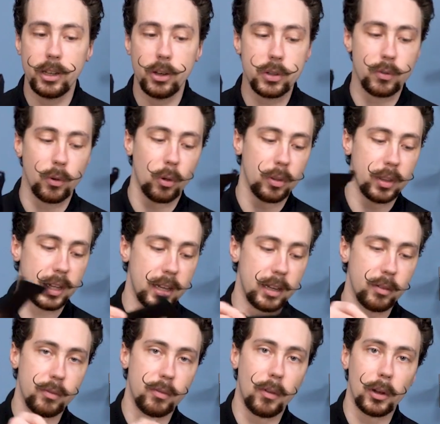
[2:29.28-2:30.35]
used for the
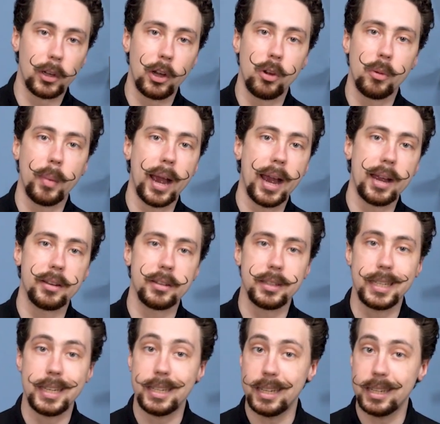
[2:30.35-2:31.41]
volume and
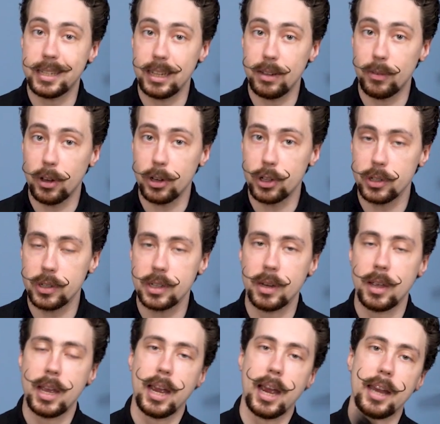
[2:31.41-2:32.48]
DDC versions,
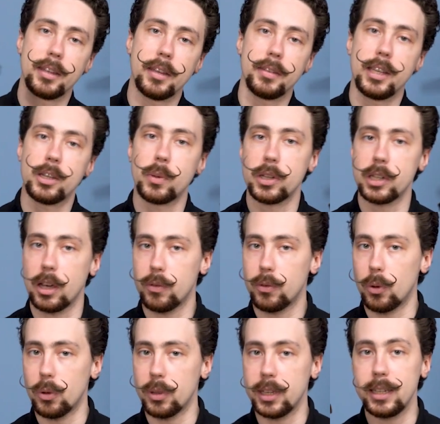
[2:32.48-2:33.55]
and then these ones are
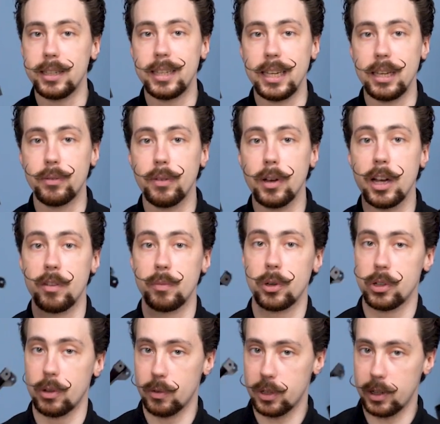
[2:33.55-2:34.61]
for the D5,
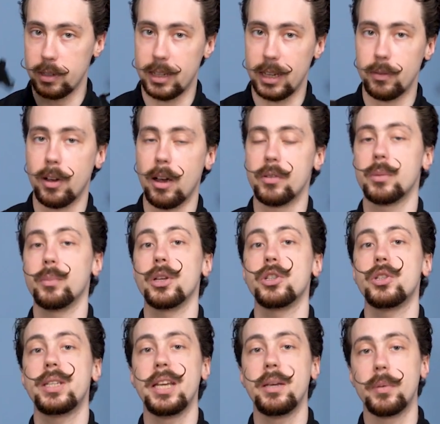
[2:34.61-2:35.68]
because obviously D5s are much
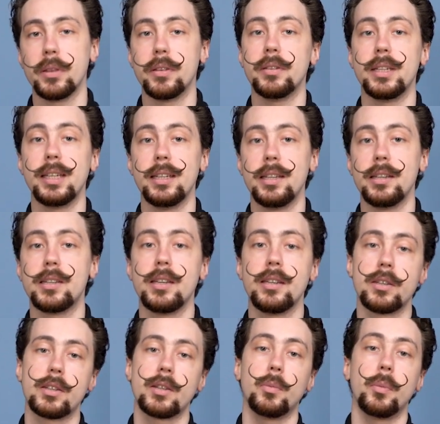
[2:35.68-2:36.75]
deeper than
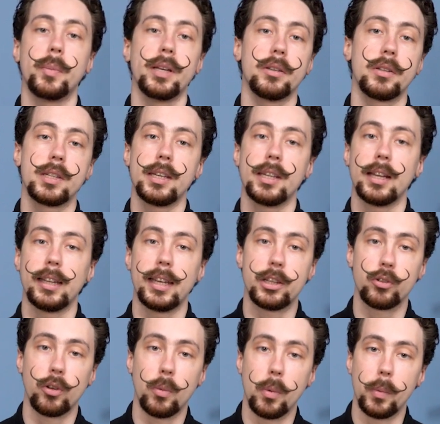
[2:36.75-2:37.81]
DDCs, and we'll be able to see that
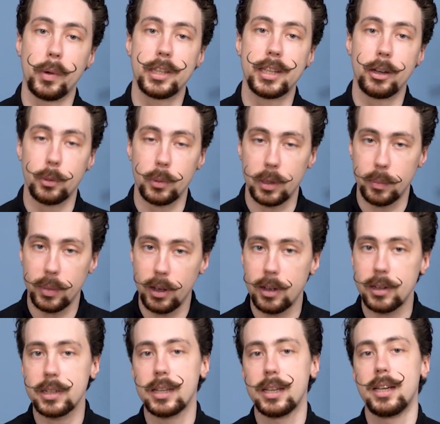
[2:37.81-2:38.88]
later on when we take one
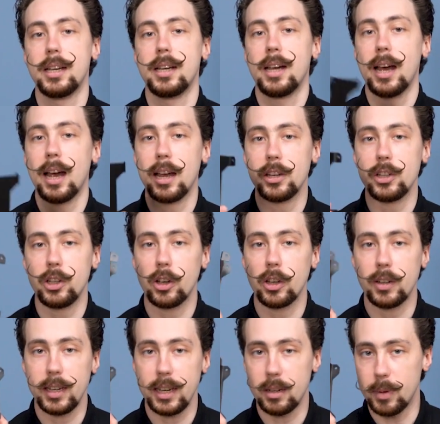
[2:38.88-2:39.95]
apart, and you're going
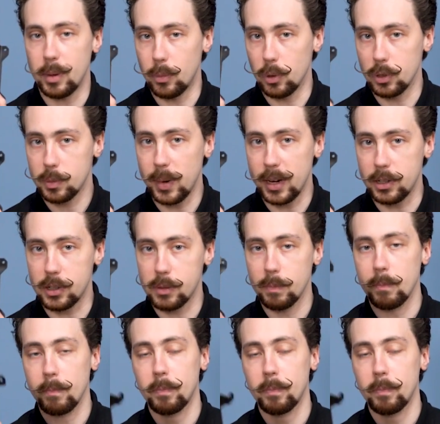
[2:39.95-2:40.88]
to need a bit more space.